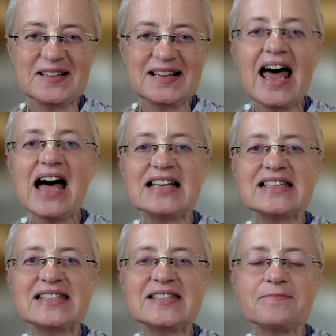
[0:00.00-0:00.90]

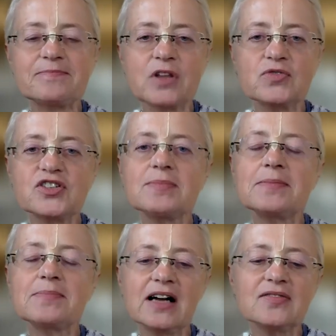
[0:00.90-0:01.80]
class of
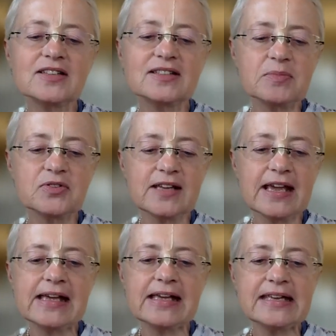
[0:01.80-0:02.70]
Srimad Bhagavatam
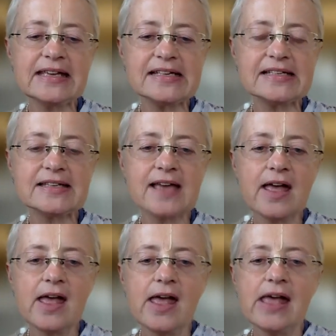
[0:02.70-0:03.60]
today is
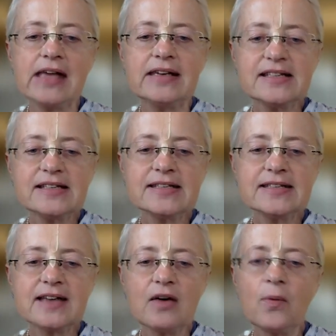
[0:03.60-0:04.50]

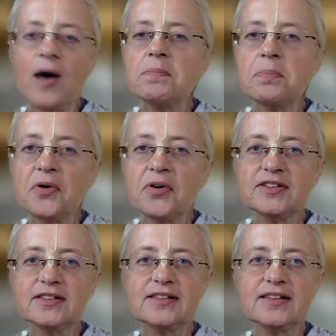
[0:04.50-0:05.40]
this
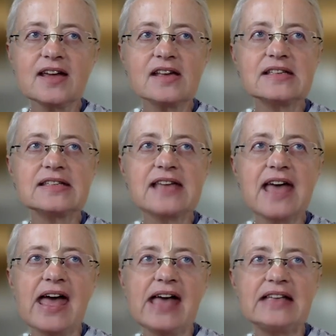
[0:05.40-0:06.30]
one-pointedness
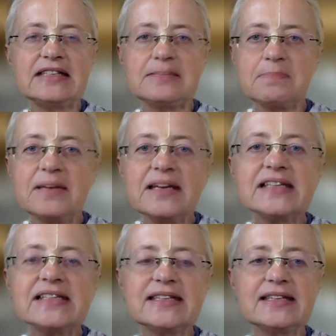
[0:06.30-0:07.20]
and
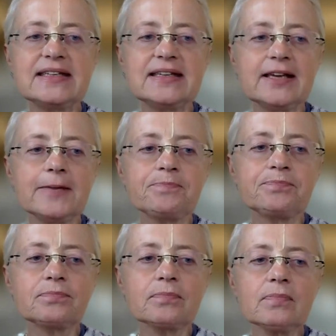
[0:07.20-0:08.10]
simplicity
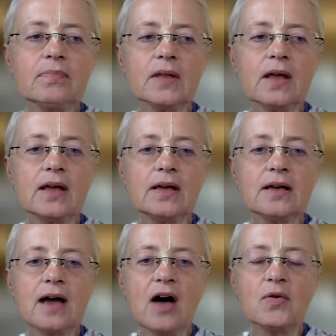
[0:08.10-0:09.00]

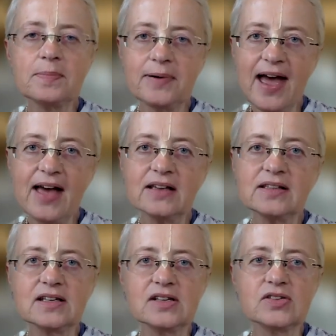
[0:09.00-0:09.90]
in our
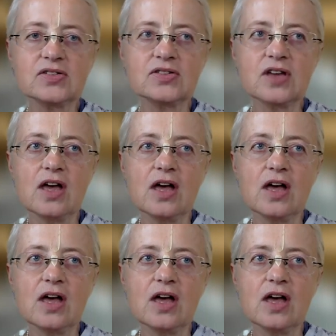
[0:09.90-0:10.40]
practice